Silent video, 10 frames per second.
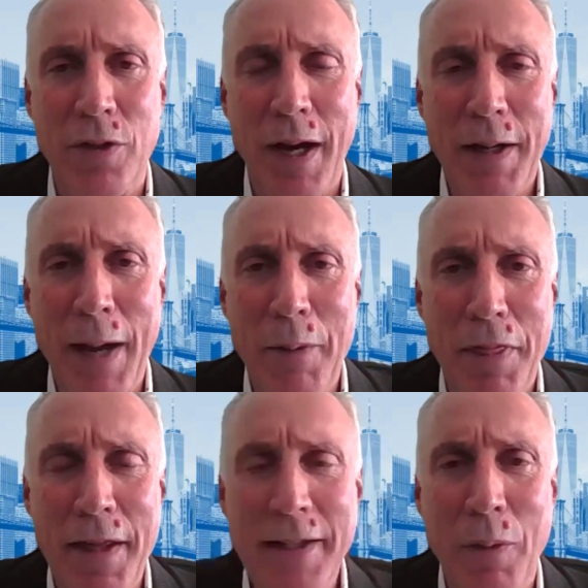So I
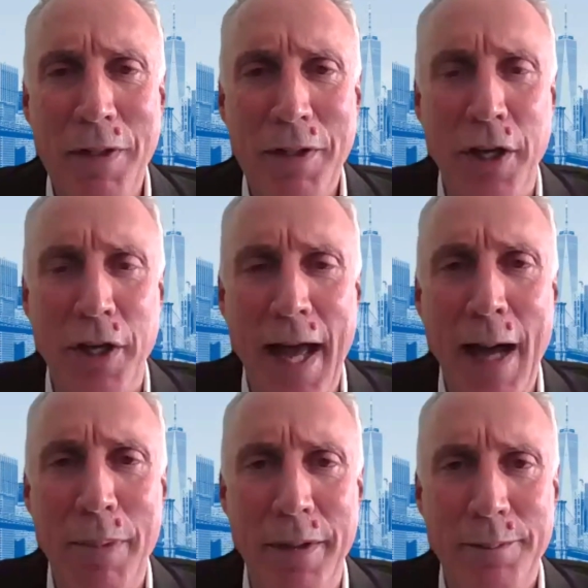would think that what's going to
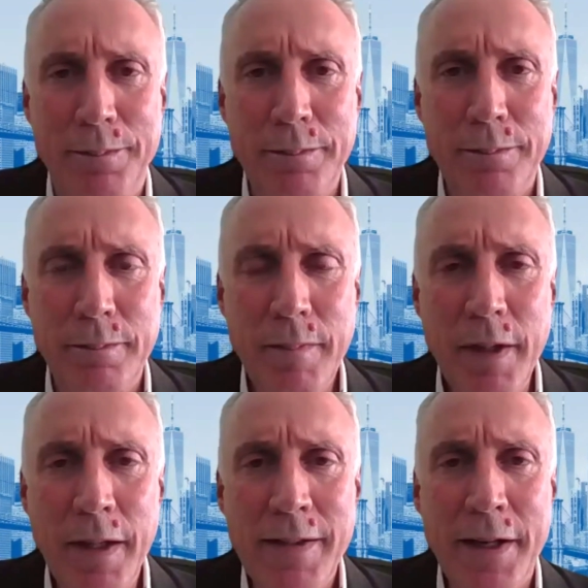happen
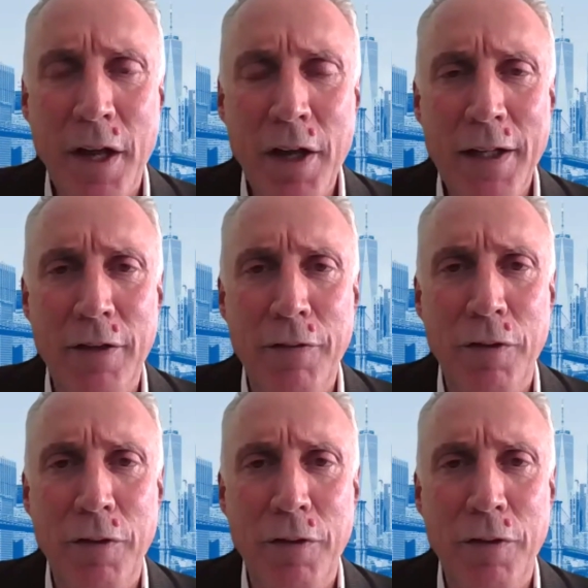is that unlike